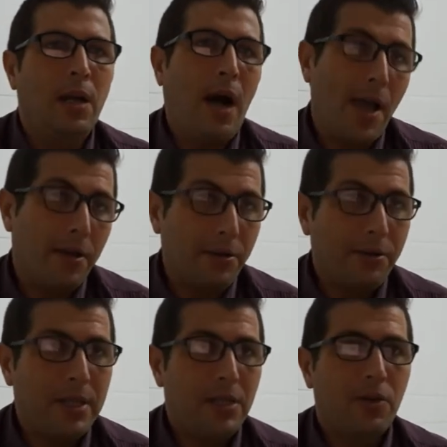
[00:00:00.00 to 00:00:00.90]
I
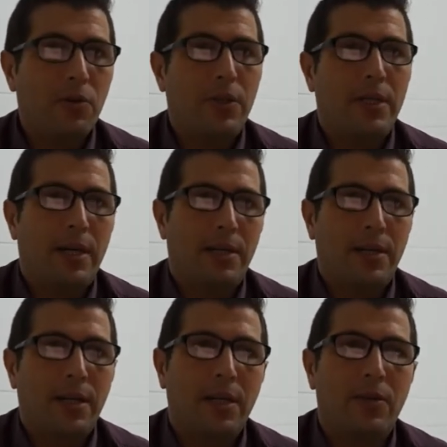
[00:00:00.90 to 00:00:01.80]
already wrote an
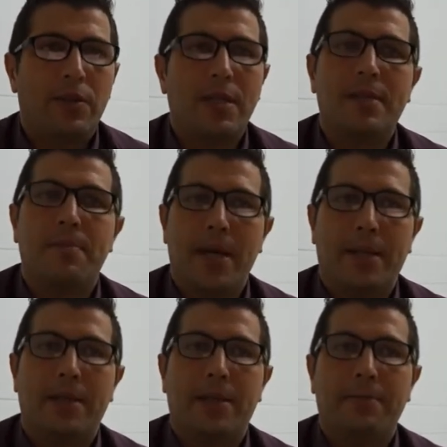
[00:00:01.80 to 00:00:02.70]
article on this
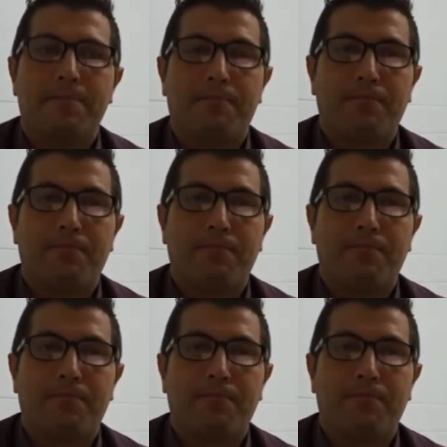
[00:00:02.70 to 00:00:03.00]
matter